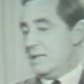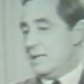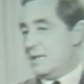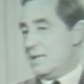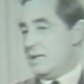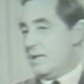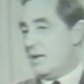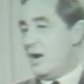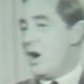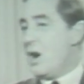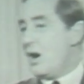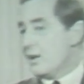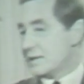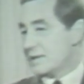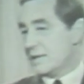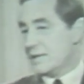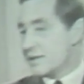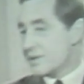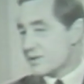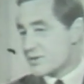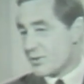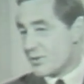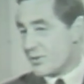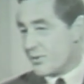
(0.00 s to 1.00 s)

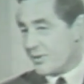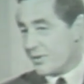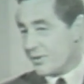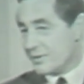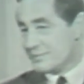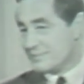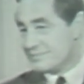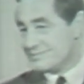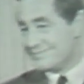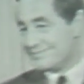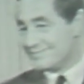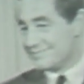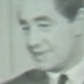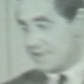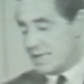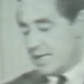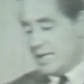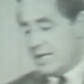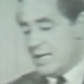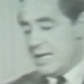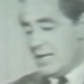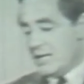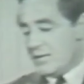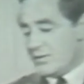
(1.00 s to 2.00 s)
Hardly at all.
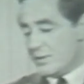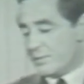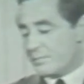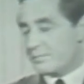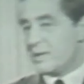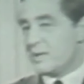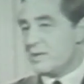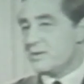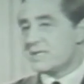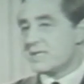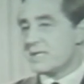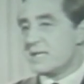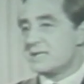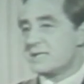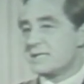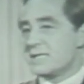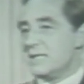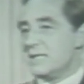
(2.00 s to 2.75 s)
The process